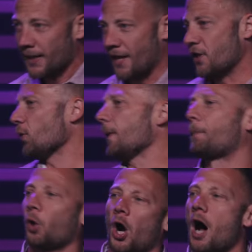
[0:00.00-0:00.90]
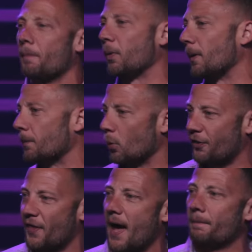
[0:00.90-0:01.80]
And the only problem
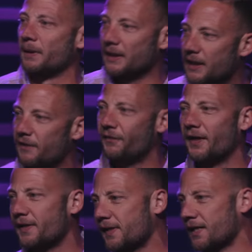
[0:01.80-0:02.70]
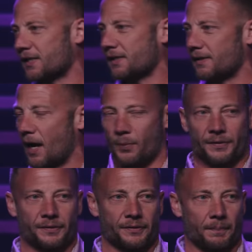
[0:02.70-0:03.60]
with that belief is that's not what
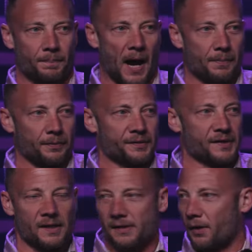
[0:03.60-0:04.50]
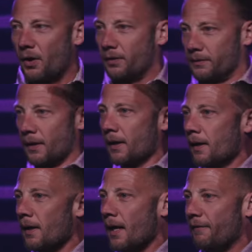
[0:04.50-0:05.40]
the Bible says at all.
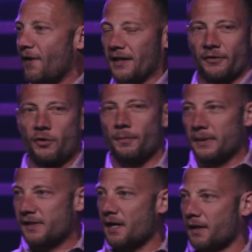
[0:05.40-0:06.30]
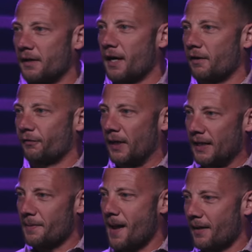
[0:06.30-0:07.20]
In fact, if you've been sucking air for
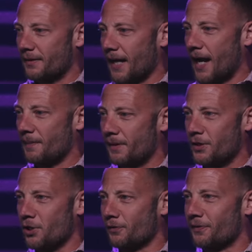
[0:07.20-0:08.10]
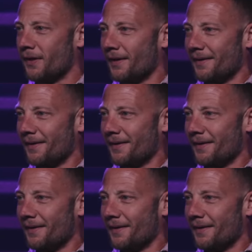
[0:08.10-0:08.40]
any amount of time, then you've